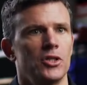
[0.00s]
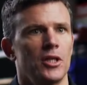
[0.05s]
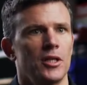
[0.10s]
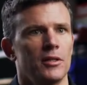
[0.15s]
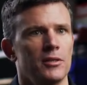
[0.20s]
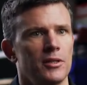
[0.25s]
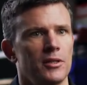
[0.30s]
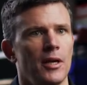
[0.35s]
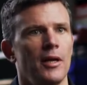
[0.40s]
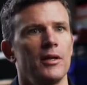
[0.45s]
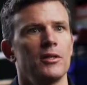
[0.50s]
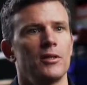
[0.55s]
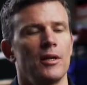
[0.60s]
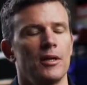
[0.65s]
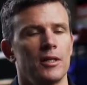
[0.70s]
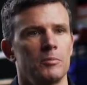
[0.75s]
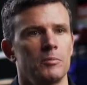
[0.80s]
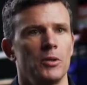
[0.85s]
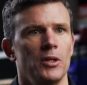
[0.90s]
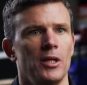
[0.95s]
a concise
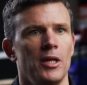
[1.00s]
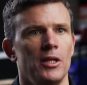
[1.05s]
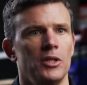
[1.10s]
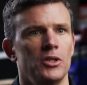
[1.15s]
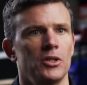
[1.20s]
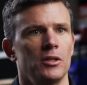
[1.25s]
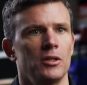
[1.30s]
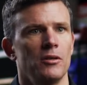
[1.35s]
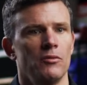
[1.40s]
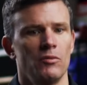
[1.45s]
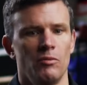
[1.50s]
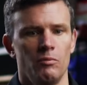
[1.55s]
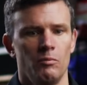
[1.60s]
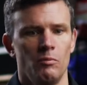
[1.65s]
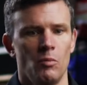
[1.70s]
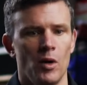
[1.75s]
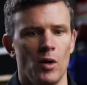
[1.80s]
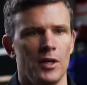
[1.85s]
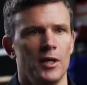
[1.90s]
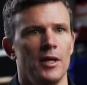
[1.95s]
explanation of
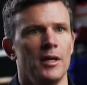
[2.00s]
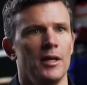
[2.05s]
what it